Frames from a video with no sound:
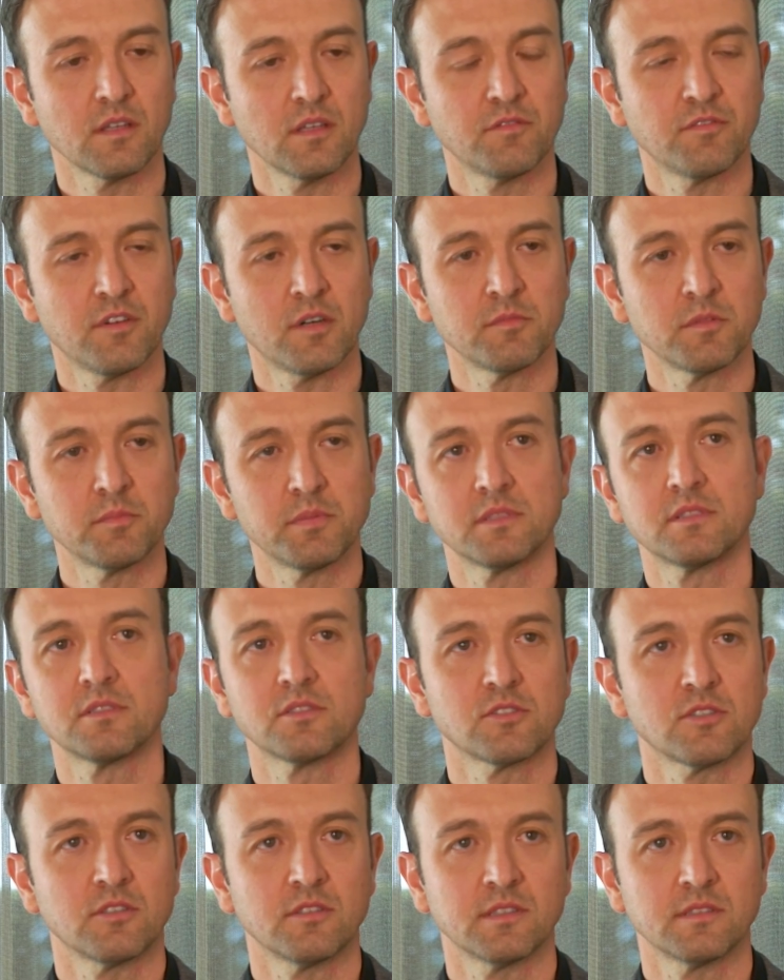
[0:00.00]
if I'm a
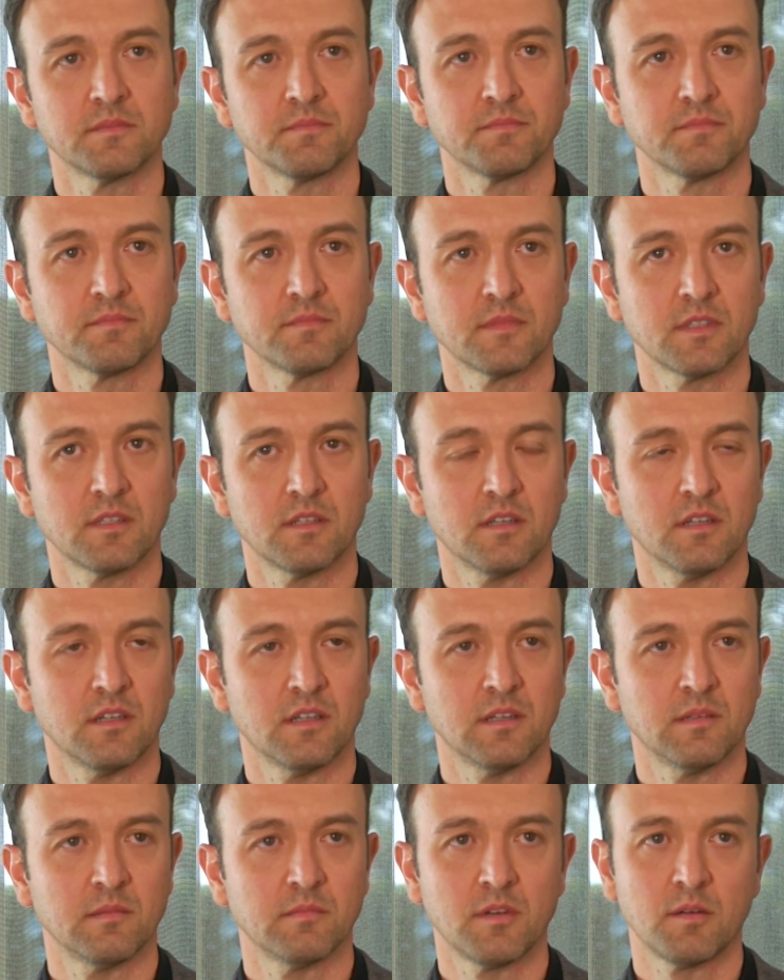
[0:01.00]
business owner,
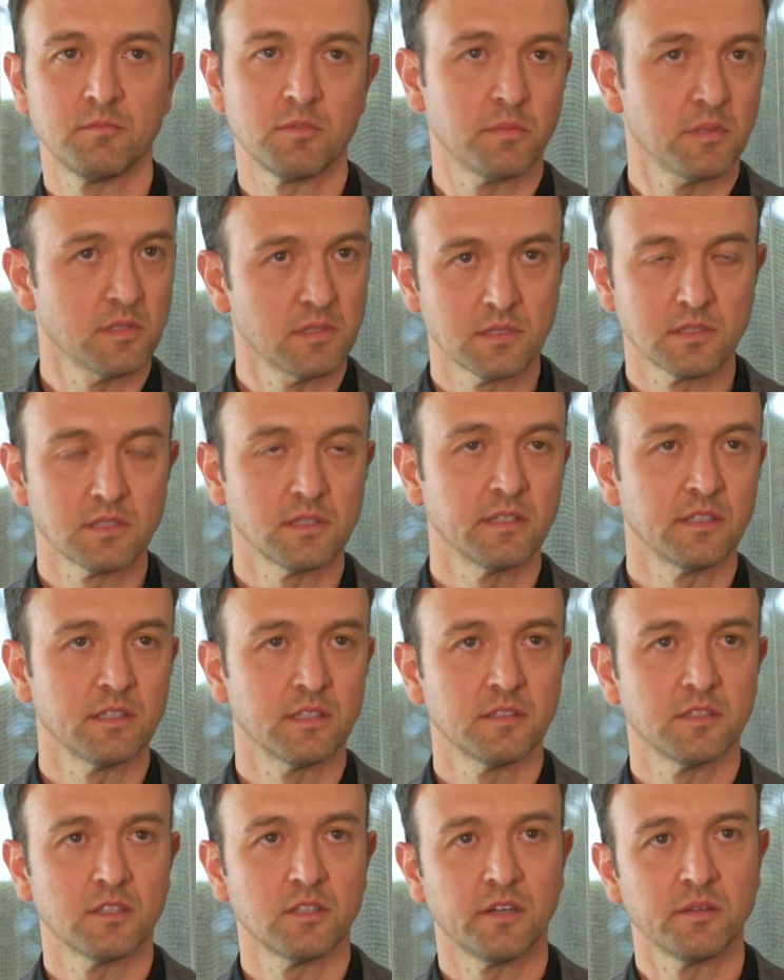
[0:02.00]
I'm a business
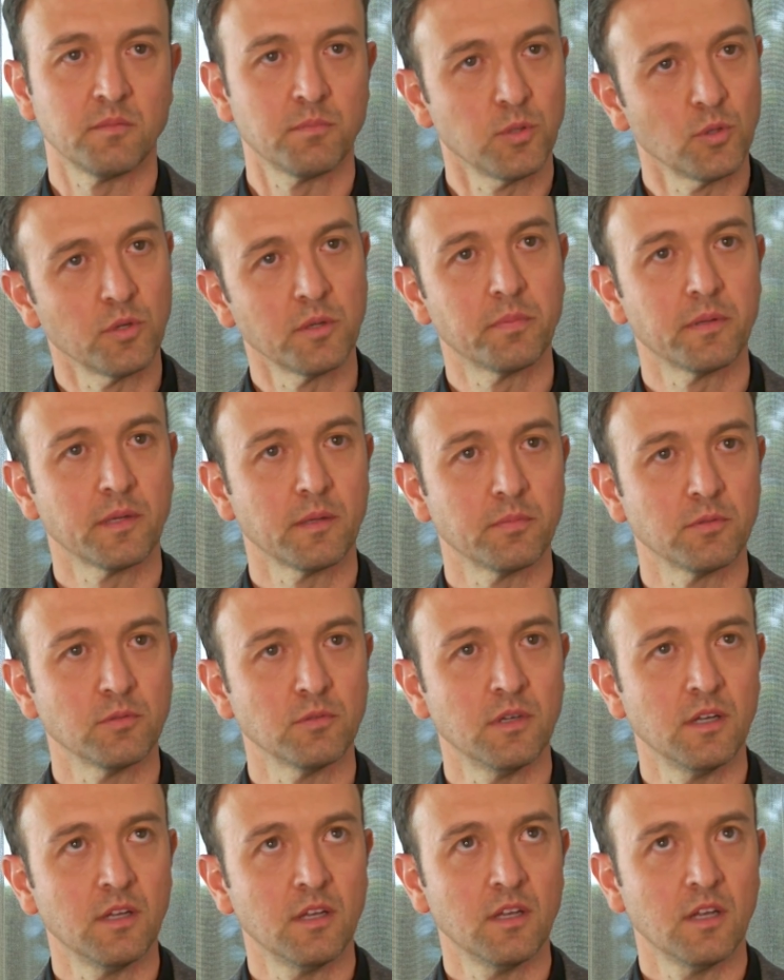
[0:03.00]
leader, I employ
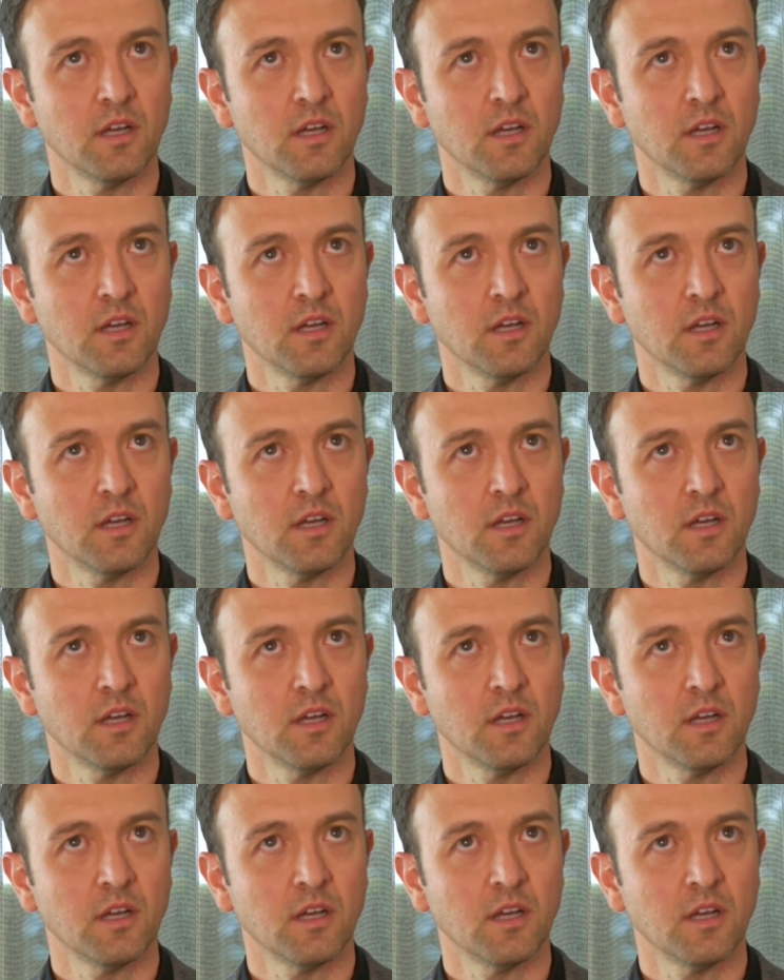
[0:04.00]
people,